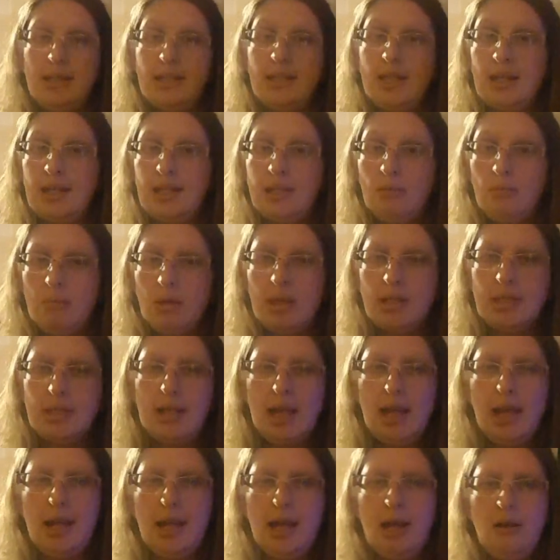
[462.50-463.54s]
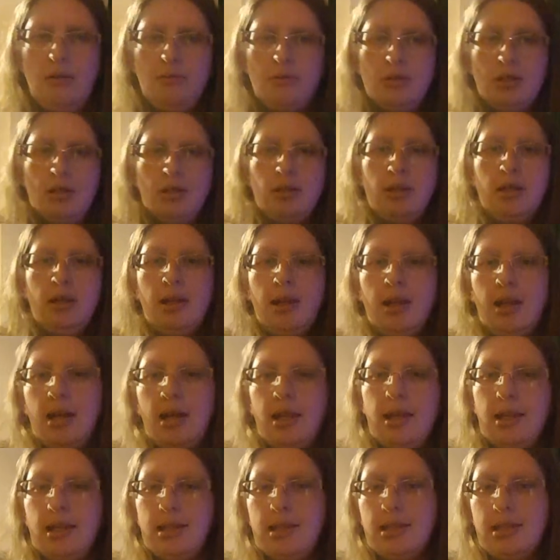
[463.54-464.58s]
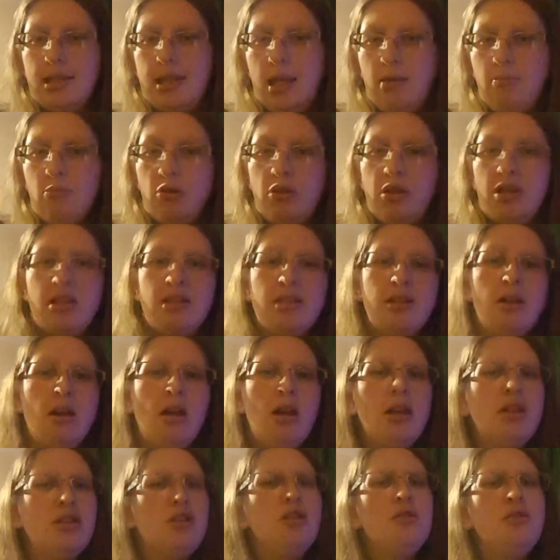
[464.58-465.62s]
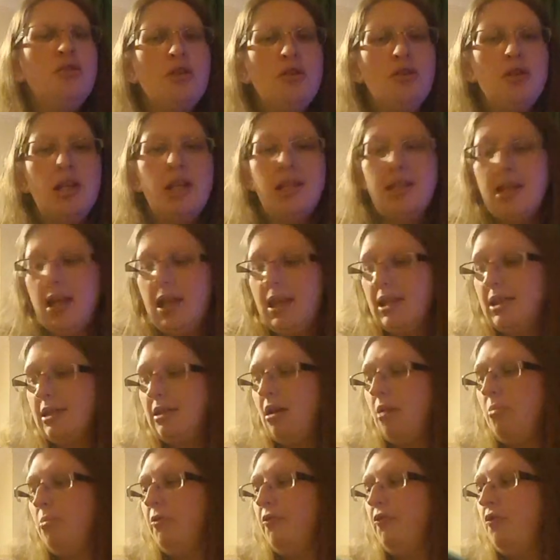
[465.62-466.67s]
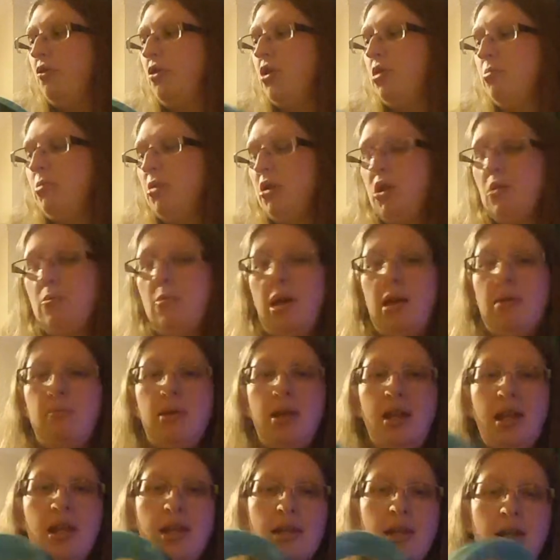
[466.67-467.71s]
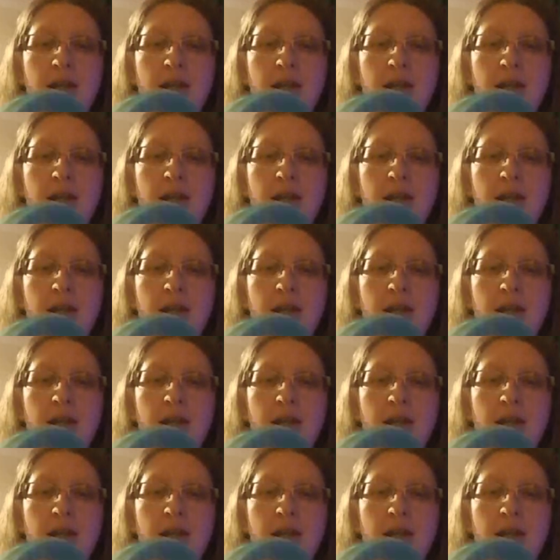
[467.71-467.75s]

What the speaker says: Take some of the slack out. Same on the other side. You usually set this up before you put your baby